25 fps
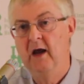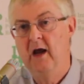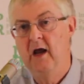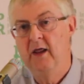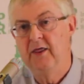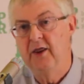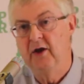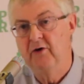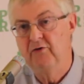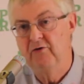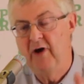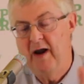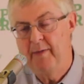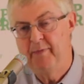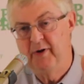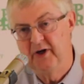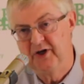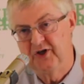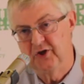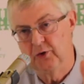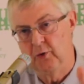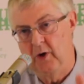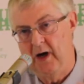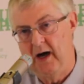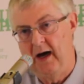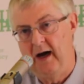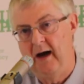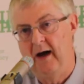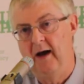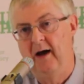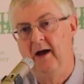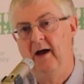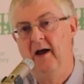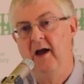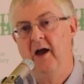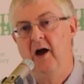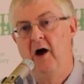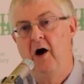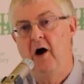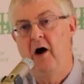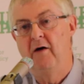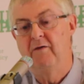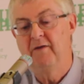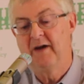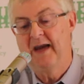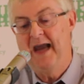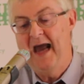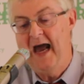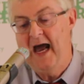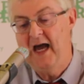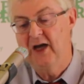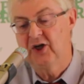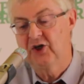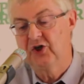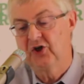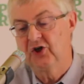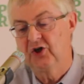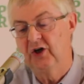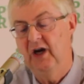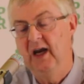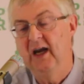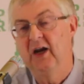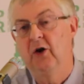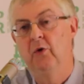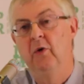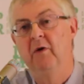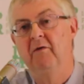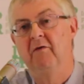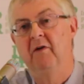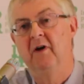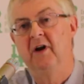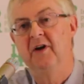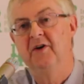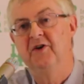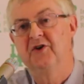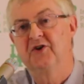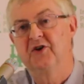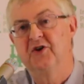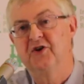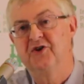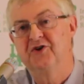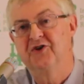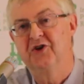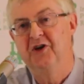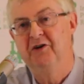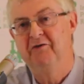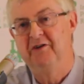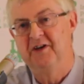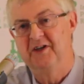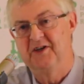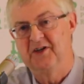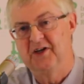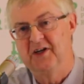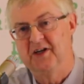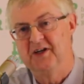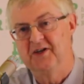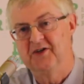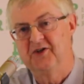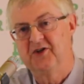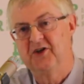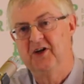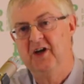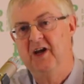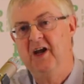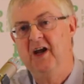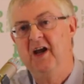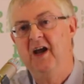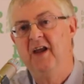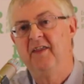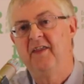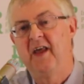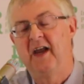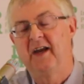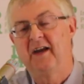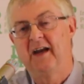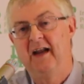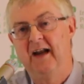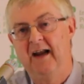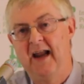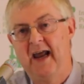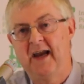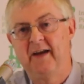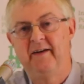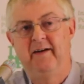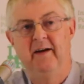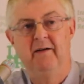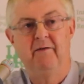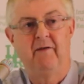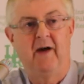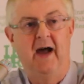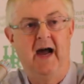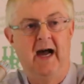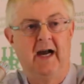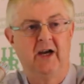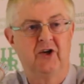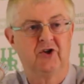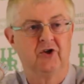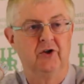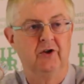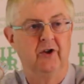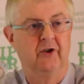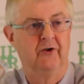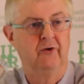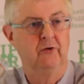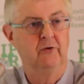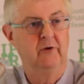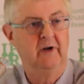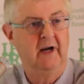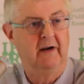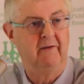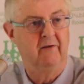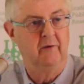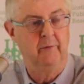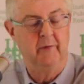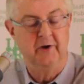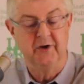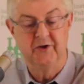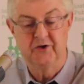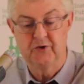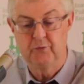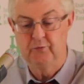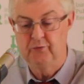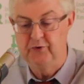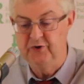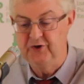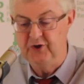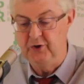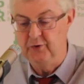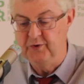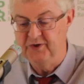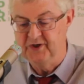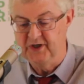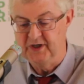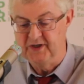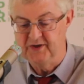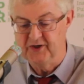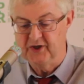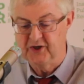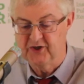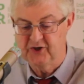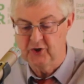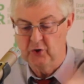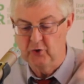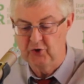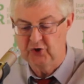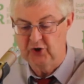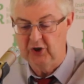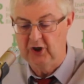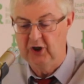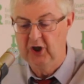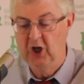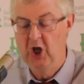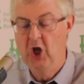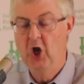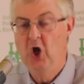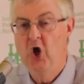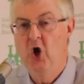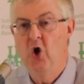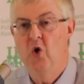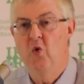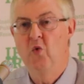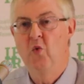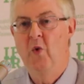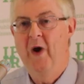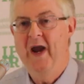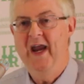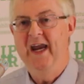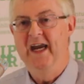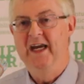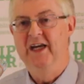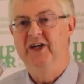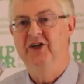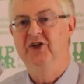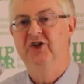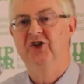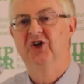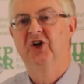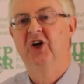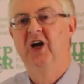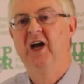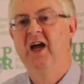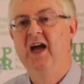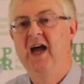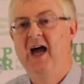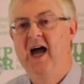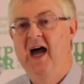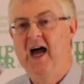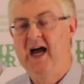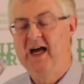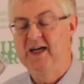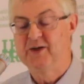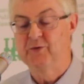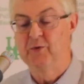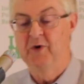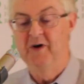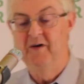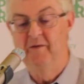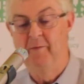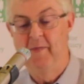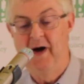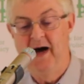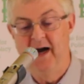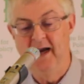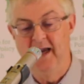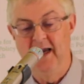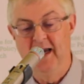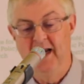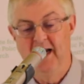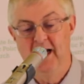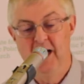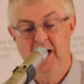the repertoire of cash equivalent services that collective action through government produces. The social wage, as one of my